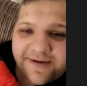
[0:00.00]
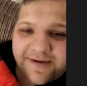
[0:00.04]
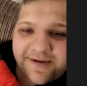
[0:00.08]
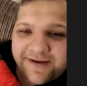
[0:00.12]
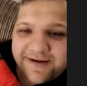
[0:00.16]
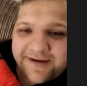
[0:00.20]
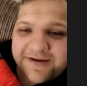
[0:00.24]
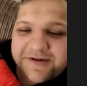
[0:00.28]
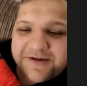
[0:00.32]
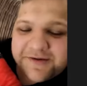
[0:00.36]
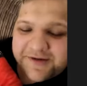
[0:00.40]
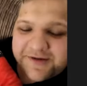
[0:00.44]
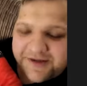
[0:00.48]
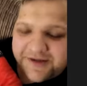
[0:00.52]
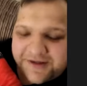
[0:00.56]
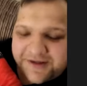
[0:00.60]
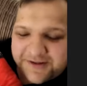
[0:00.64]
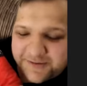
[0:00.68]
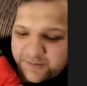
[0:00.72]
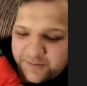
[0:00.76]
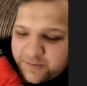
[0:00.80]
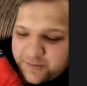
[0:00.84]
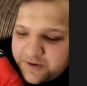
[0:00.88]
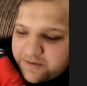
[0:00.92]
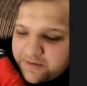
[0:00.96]
It's
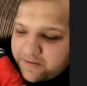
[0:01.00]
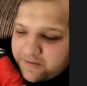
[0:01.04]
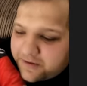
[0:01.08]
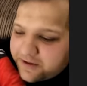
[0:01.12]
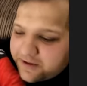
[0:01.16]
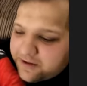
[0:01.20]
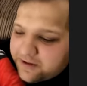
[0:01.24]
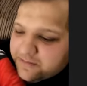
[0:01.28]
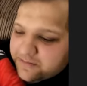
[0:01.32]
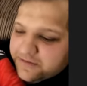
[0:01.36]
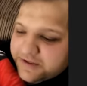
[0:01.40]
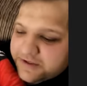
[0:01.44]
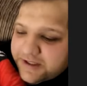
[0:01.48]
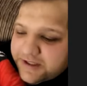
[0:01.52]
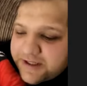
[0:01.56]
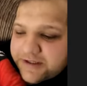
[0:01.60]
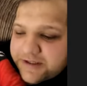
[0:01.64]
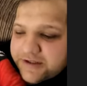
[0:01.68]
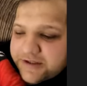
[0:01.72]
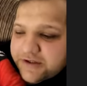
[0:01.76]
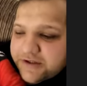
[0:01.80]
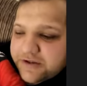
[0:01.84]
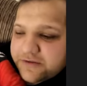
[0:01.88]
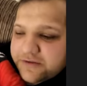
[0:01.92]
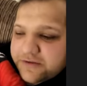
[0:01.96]
It's been one of them
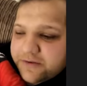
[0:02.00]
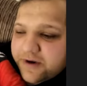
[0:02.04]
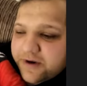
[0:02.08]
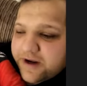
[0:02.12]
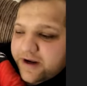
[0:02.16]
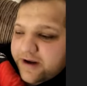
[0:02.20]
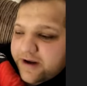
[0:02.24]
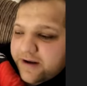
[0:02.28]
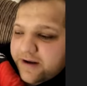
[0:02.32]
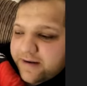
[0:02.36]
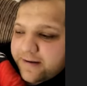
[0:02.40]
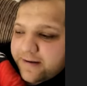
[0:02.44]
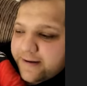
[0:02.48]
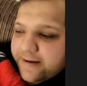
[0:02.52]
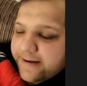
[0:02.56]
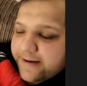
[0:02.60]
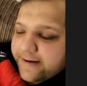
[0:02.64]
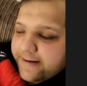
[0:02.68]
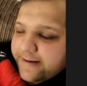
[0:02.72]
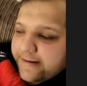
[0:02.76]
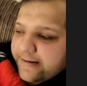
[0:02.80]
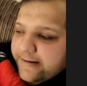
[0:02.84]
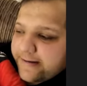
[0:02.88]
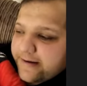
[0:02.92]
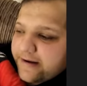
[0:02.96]
seasons where
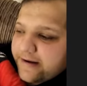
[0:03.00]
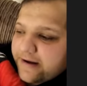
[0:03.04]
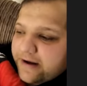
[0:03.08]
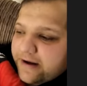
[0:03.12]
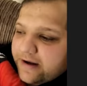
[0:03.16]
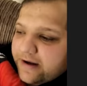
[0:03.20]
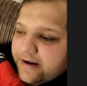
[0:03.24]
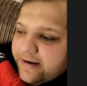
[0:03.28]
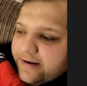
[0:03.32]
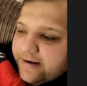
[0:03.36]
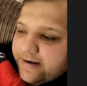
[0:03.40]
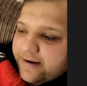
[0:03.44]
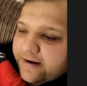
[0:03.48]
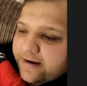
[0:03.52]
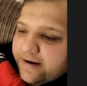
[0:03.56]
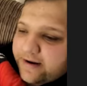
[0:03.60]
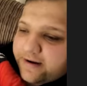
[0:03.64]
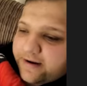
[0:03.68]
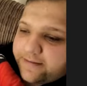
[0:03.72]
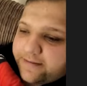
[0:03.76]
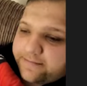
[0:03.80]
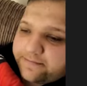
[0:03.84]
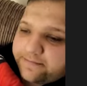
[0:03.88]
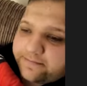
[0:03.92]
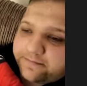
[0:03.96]

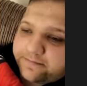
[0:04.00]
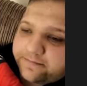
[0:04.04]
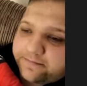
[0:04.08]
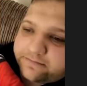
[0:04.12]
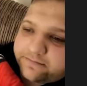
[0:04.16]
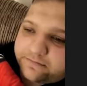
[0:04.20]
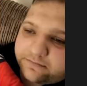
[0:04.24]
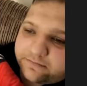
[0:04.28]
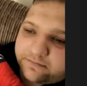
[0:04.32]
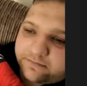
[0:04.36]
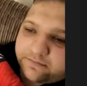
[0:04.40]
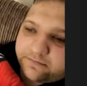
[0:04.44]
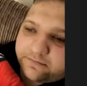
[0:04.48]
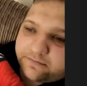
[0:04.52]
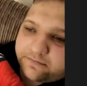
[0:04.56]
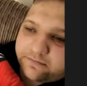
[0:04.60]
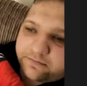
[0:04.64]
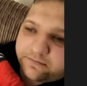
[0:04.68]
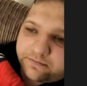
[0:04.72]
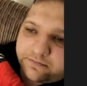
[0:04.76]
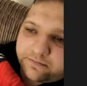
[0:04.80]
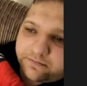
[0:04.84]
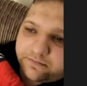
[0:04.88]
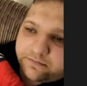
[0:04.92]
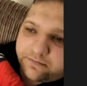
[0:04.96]
um,
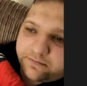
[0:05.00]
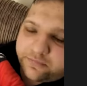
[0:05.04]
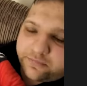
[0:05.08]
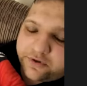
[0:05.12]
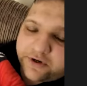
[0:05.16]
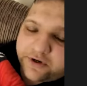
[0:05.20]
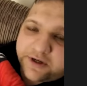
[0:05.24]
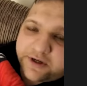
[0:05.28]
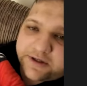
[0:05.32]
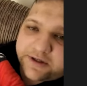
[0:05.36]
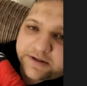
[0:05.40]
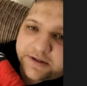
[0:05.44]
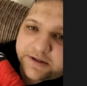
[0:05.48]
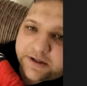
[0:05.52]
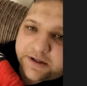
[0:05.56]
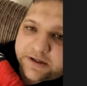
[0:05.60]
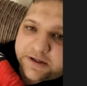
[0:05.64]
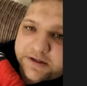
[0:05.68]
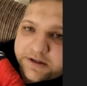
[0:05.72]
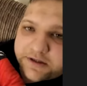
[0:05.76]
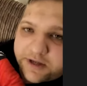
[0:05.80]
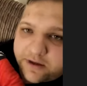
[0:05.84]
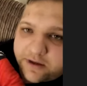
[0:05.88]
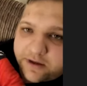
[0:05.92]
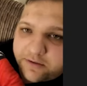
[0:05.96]
pre
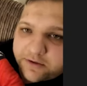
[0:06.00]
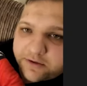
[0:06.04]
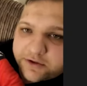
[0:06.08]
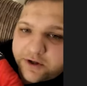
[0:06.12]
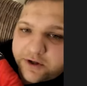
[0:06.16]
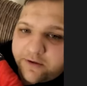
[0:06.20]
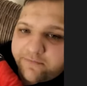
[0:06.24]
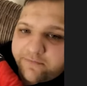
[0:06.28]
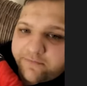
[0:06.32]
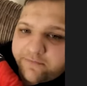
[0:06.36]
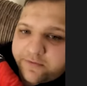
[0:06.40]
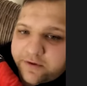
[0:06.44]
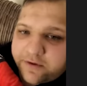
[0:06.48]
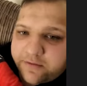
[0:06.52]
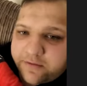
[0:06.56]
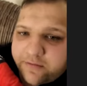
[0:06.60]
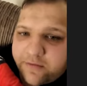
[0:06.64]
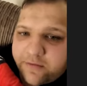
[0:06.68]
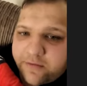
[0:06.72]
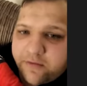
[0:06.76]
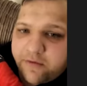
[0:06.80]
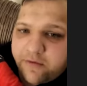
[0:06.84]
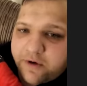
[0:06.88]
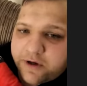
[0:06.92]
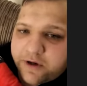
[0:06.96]
season I was
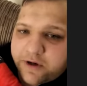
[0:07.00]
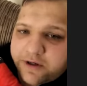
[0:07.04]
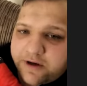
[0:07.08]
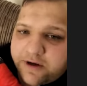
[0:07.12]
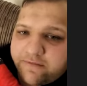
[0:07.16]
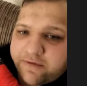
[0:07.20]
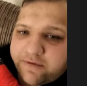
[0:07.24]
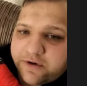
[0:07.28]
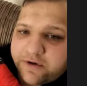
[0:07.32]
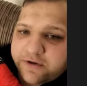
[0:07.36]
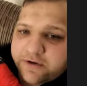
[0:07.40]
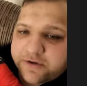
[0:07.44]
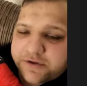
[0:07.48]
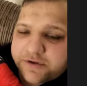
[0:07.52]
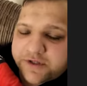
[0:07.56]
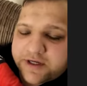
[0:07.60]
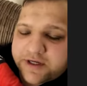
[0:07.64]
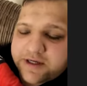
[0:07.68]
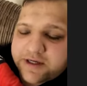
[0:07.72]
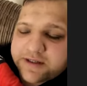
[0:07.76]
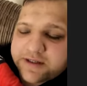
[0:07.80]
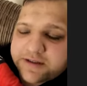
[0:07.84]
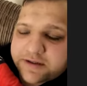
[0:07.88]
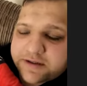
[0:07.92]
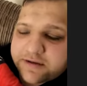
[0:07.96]
confident we were going to have a good
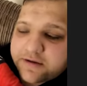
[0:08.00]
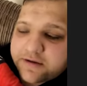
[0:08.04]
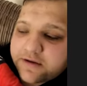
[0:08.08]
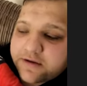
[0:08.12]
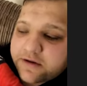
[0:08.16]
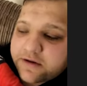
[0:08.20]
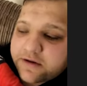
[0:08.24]
season